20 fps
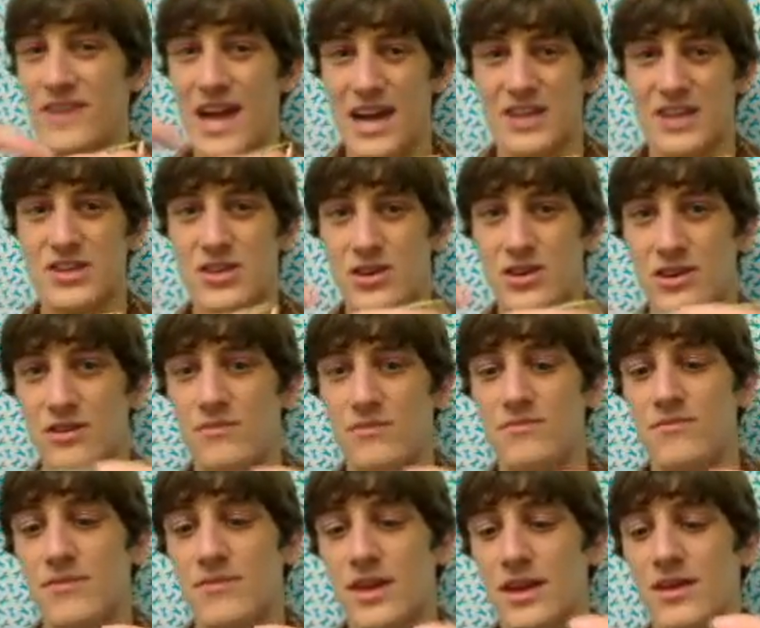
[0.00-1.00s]
of
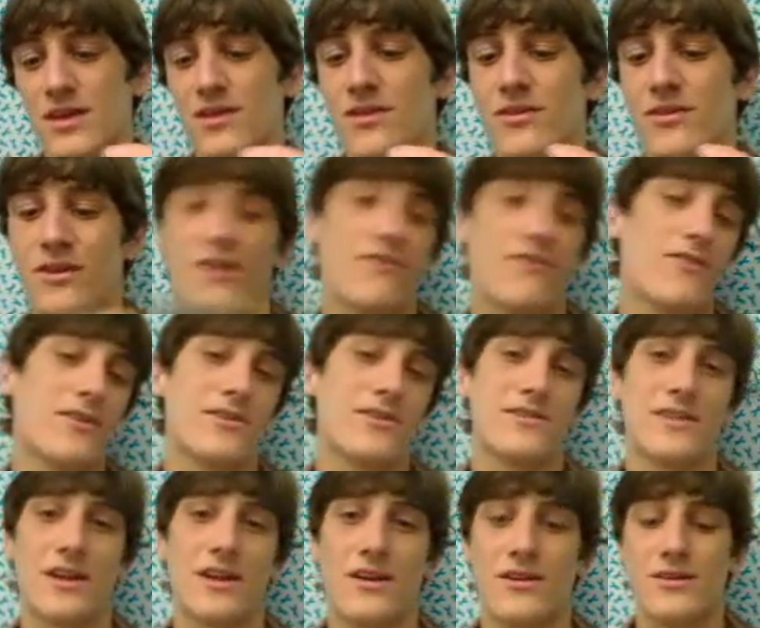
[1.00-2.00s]
texture, and it already
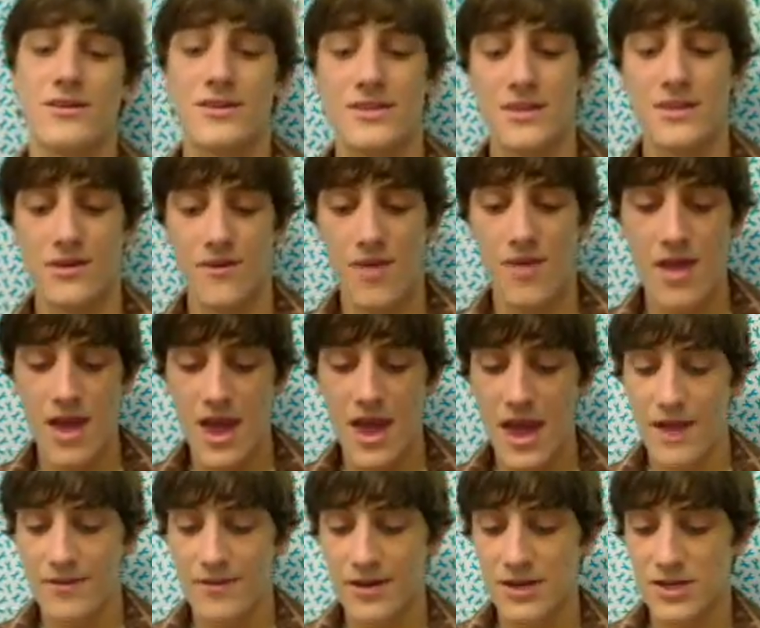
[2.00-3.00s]
feels thicker, so
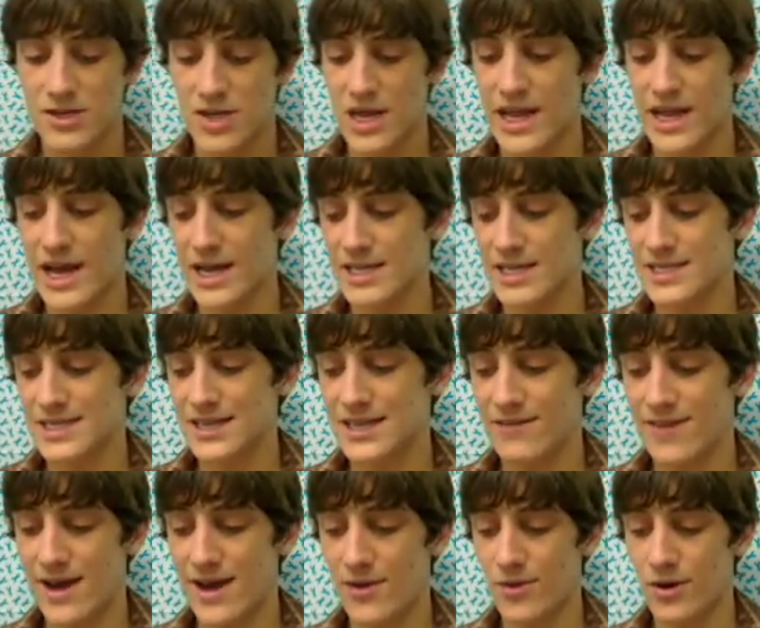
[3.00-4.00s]
I'm going to try that and see
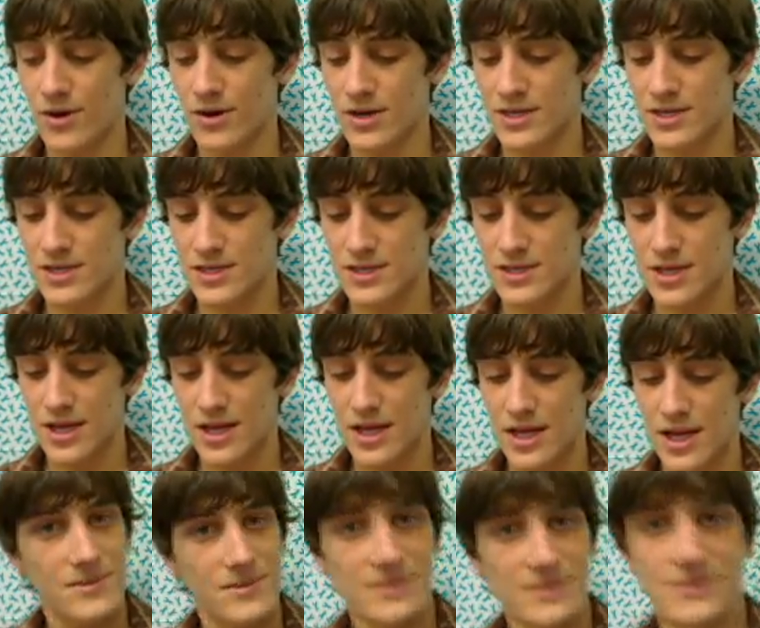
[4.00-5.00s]
if that works.
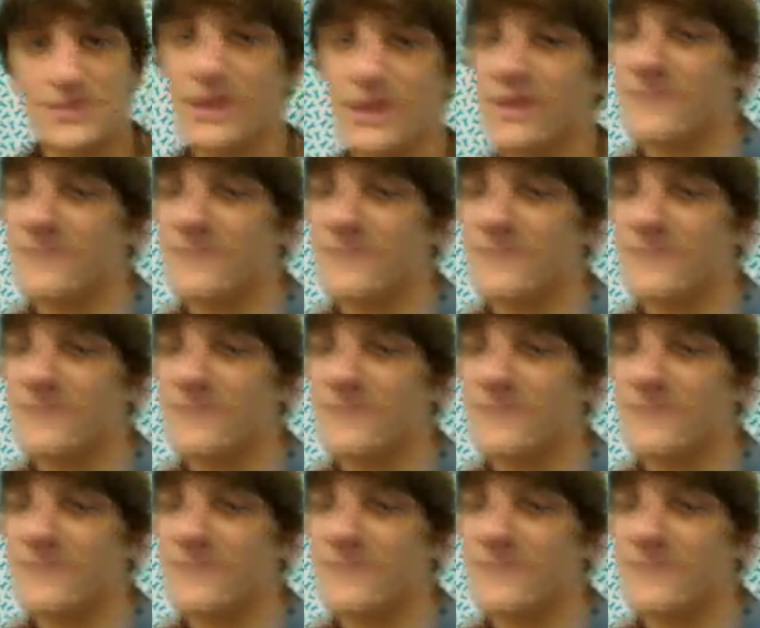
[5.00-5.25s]
This